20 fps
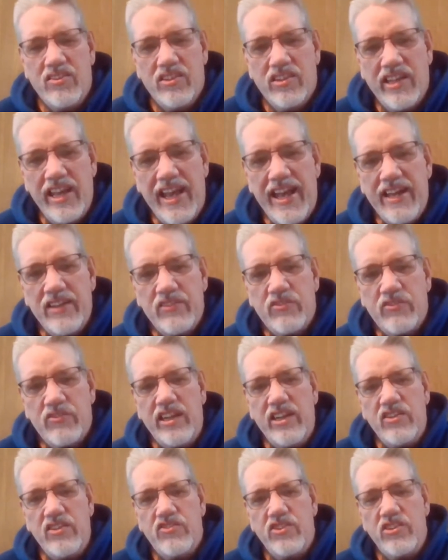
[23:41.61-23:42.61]
gas
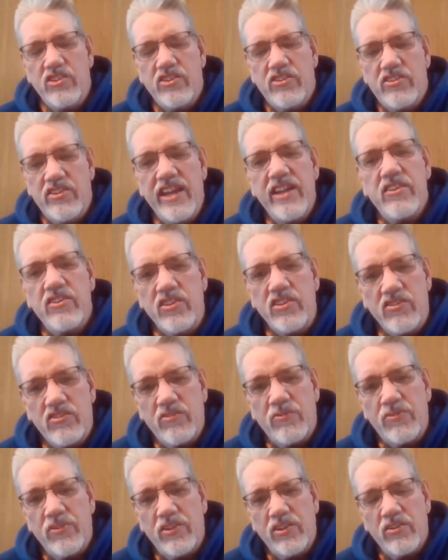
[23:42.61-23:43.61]
station attendant
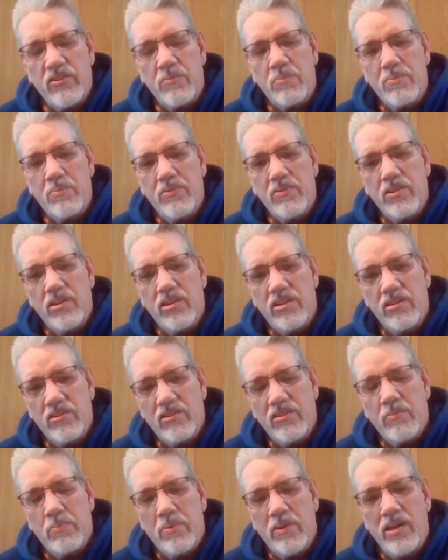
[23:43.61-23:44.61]
to fill
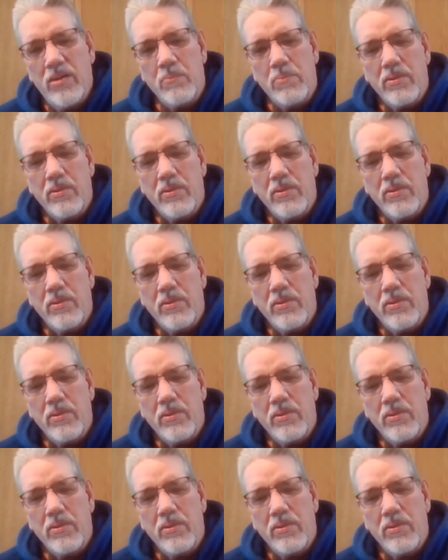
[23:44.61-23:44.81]
the pump.